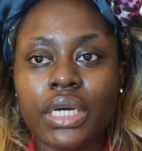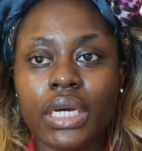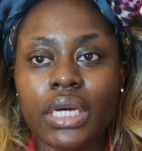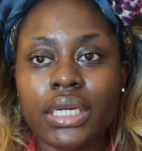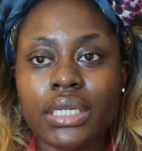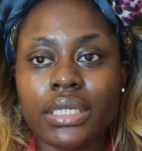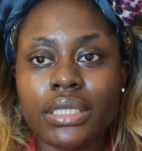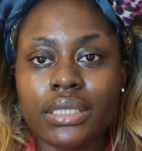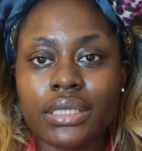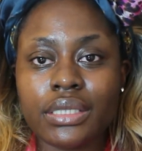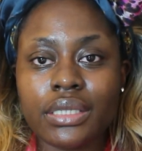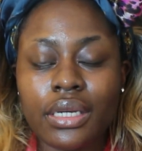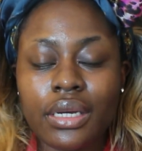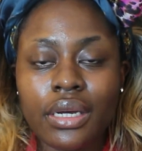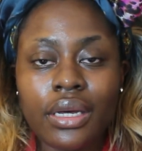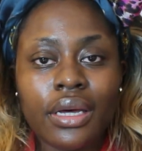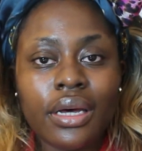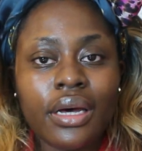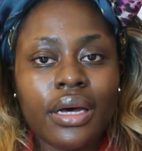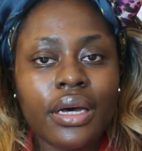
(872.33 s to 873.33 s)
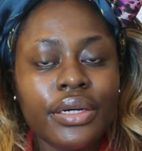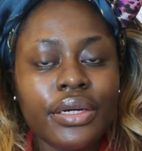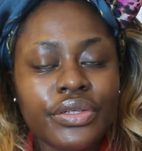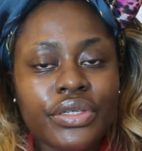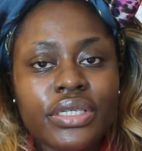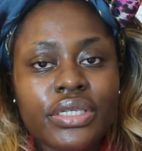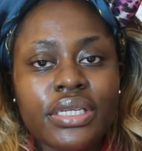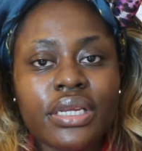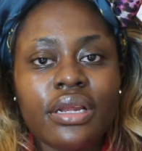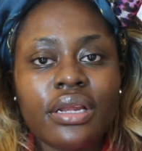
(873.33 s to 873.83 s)
And I
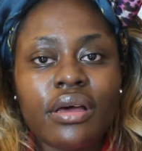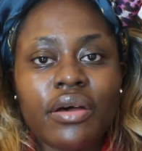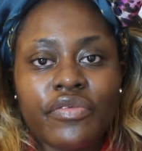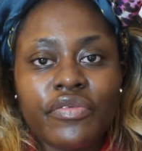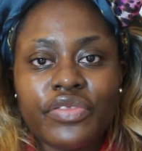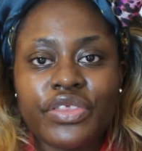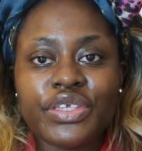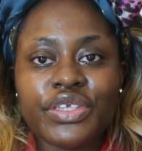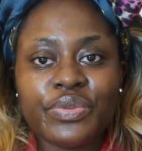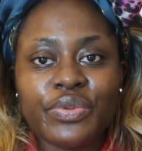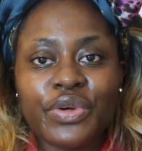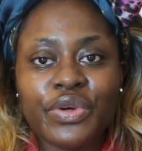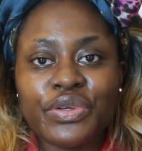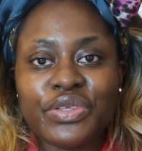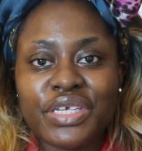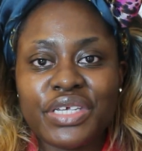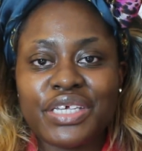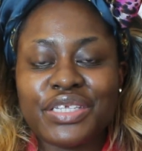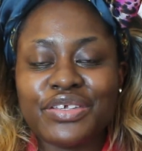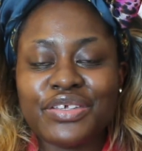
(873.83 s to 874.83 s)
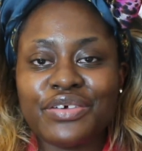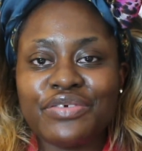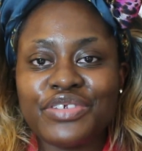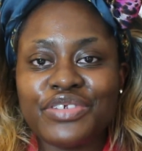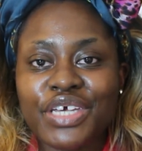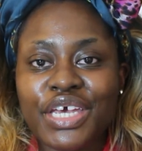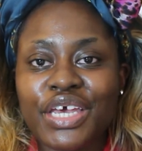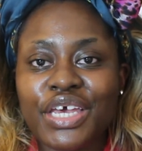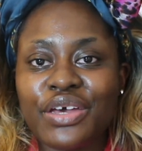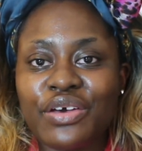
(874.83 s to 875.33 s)
just love this process of
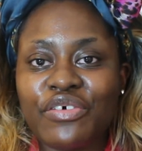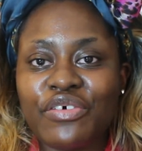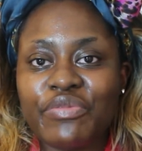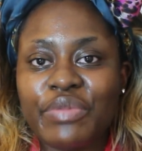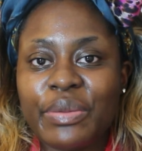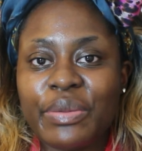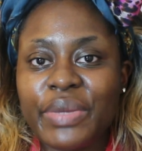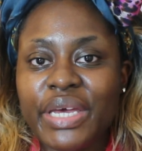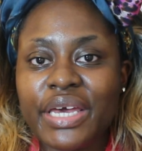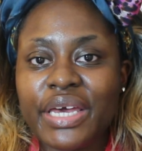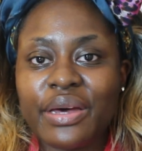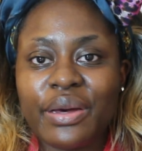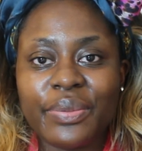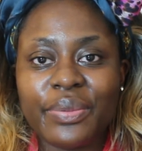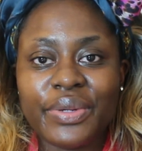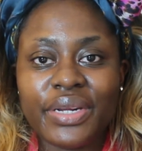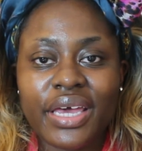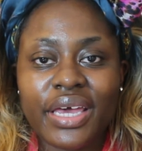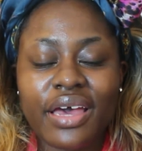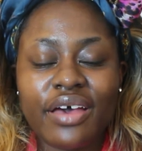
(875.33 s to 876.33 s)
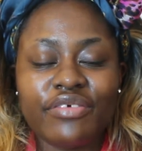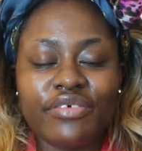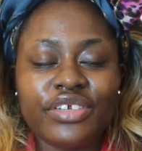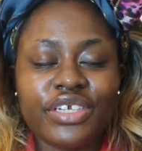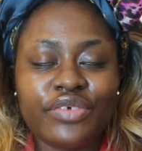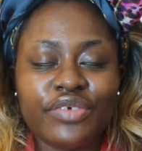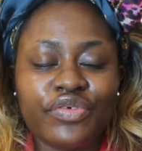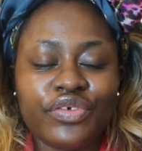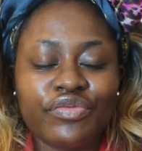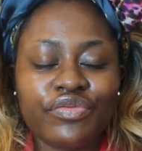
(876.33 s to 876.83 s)
taking off my makeup, and I have
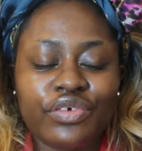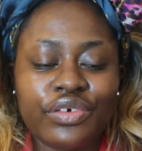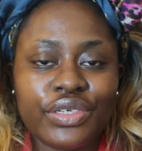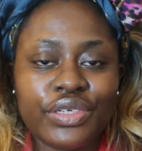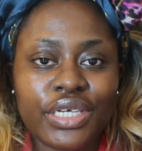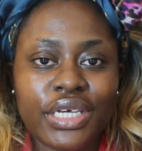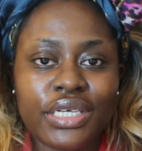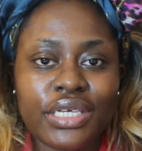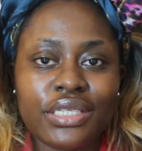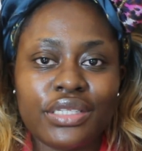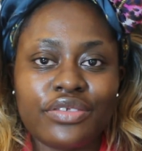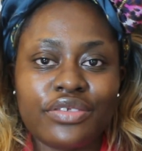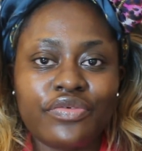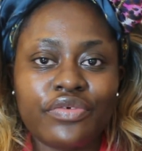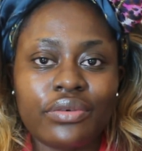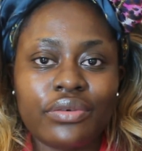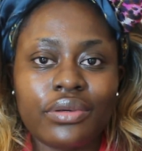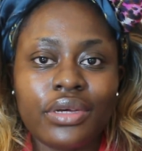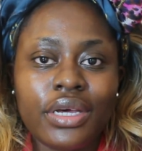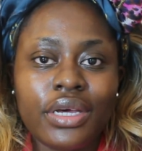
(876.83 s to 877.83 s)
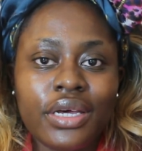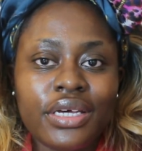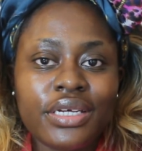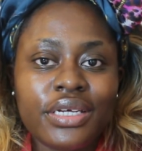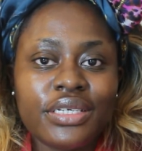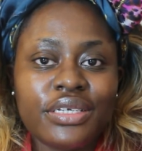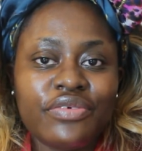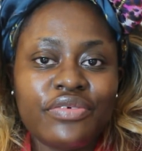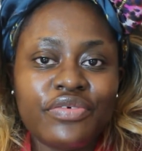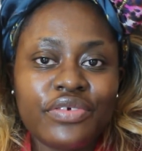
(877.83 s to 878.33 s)
different routines for
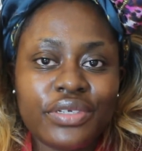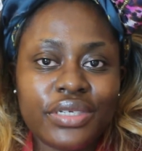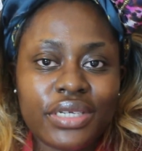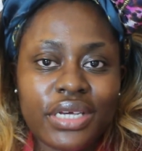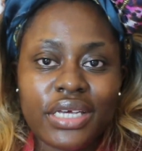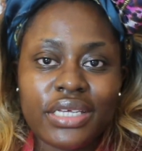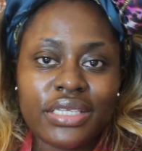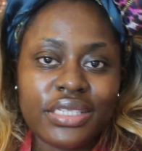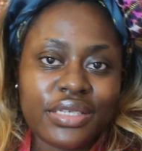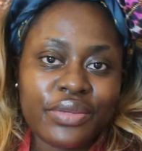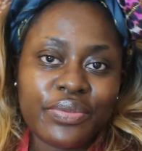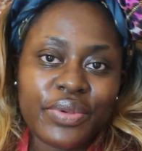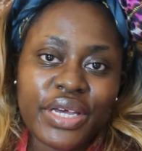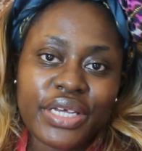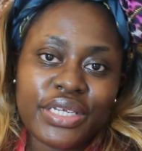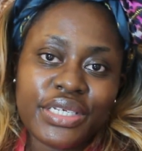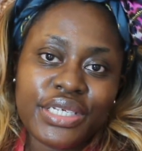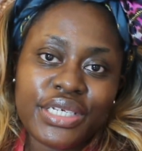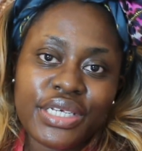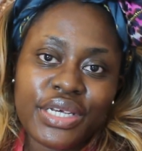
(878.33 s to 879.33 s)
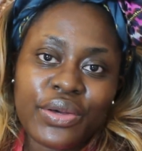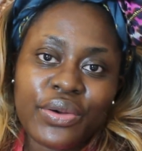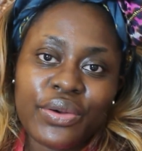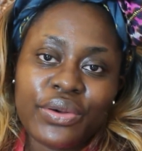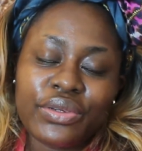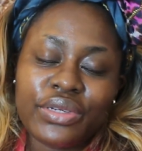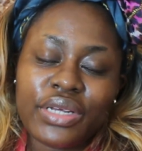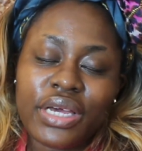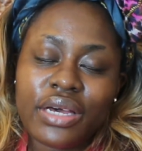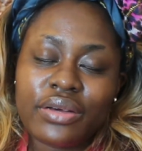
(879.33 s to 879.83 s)
different days depending
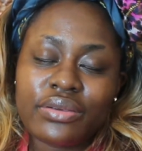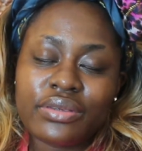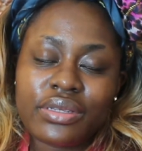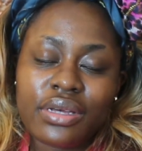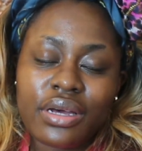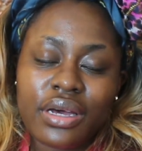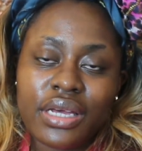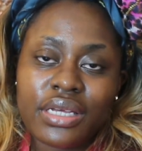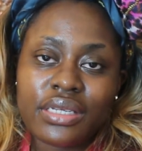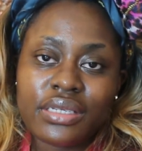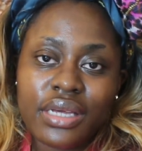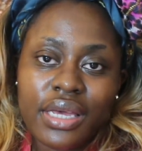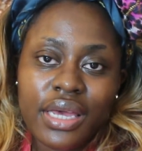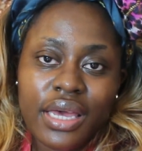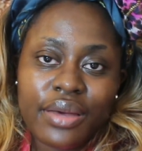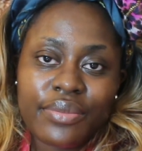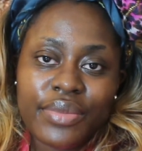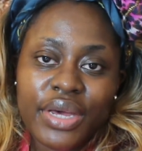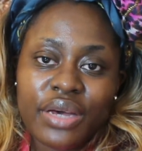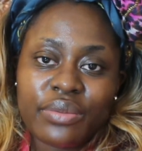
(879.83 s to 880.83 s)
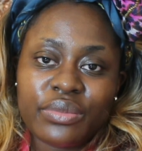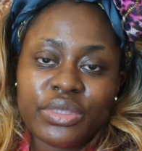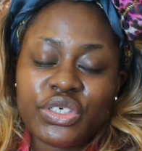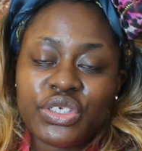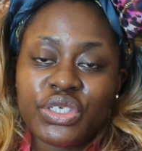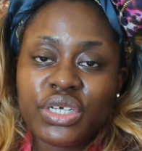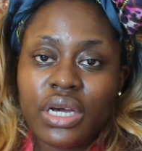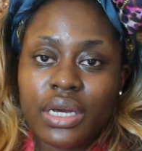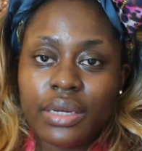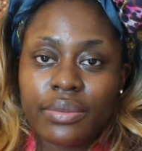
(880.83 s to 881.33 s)
on how tired I am, how much
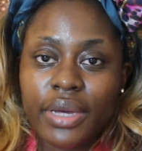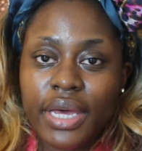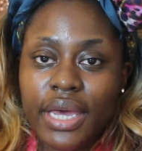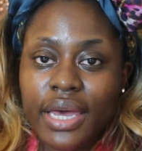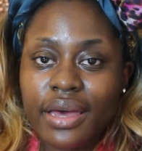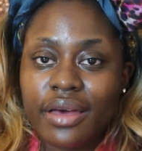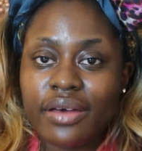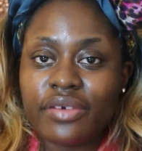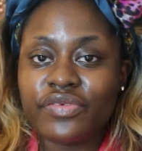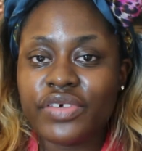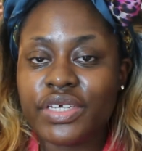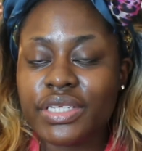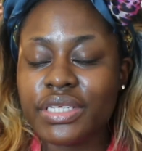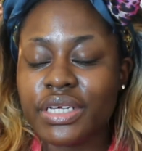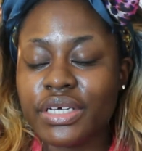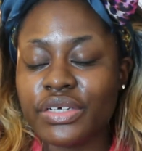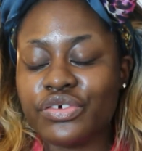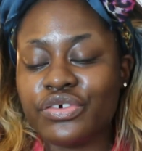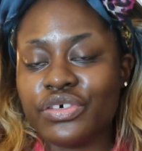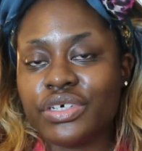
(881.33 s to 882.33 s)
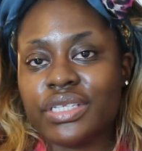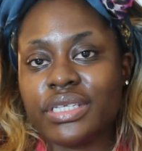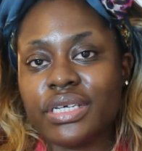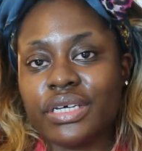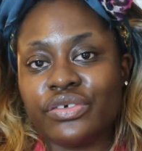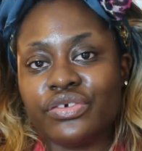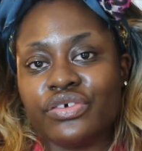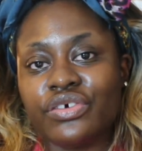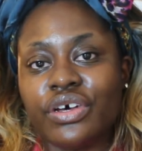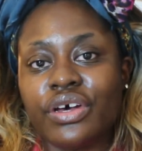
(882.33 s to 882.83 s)
time I have, etc,
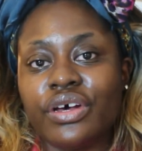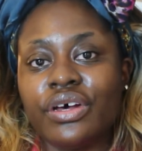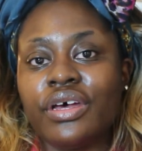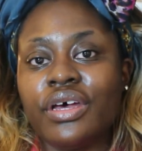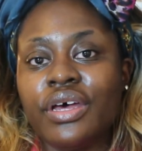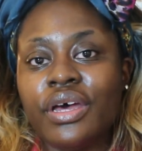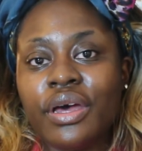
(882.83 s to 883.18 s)
etc.